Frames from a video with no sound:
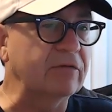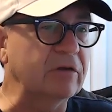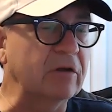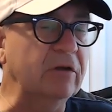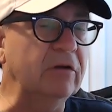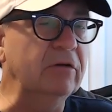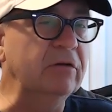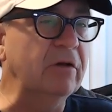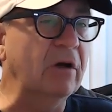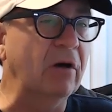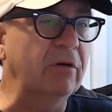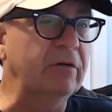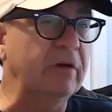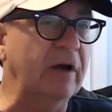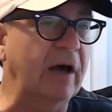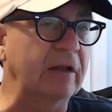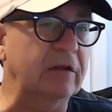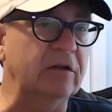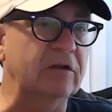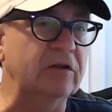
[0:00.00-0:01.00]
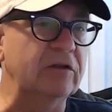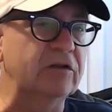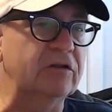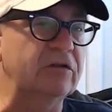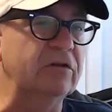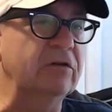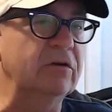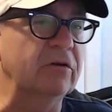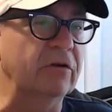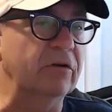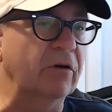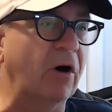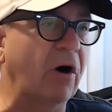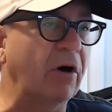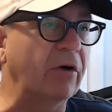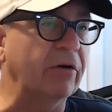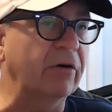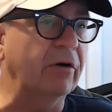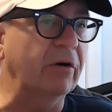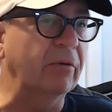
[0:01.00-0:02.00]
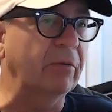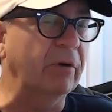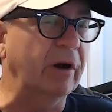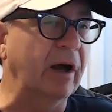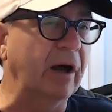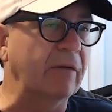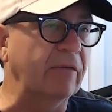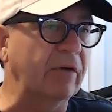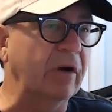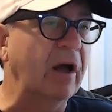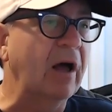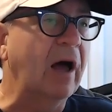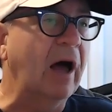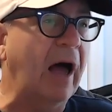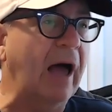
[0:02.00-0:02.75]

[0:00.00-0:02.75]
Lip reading: So you know not to just shoot it on auto or whatever.